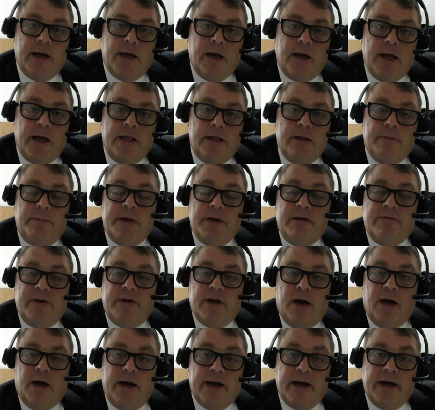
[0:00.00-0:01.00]
in the
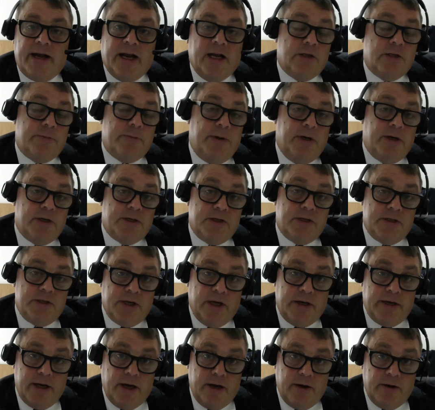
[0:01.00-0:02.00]
BVI against persons
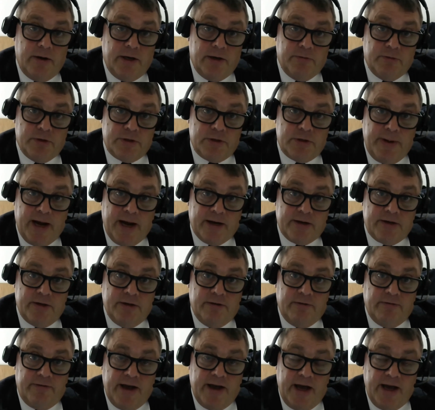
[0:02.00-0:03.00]
unknown in respect
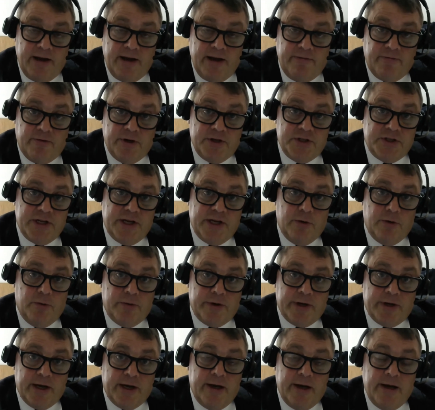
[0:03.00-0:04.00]
of a freezing
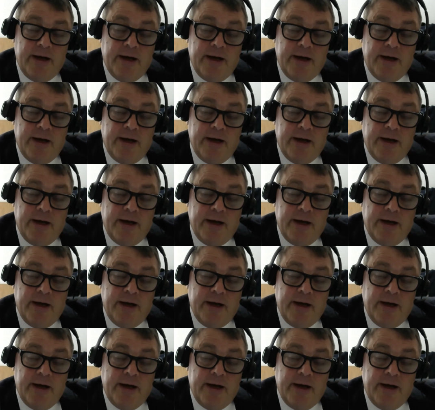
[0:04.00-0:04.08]
order,